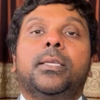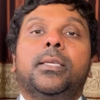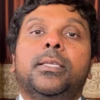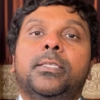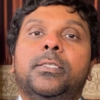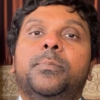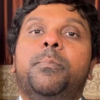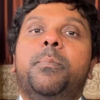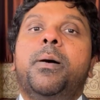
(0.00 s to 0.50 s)

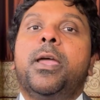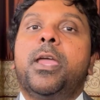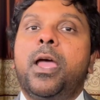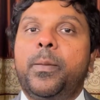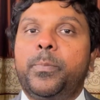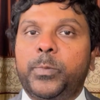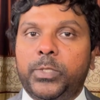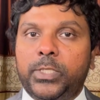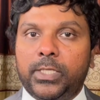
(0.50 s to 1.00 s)
is
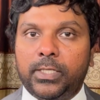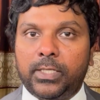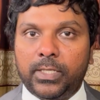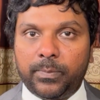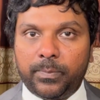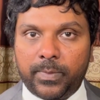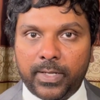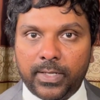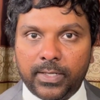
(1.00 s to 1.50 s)
biopsy
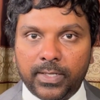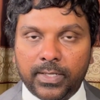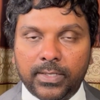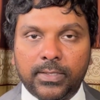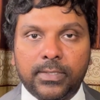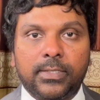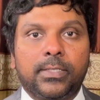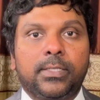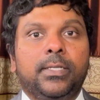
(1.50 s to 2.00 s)

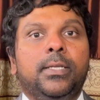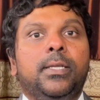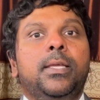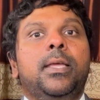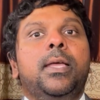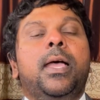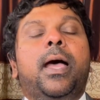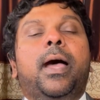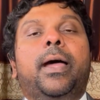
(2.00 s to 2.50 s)
dependent
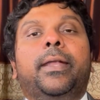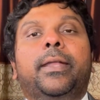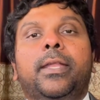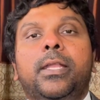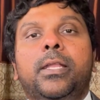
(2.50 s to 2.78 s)
and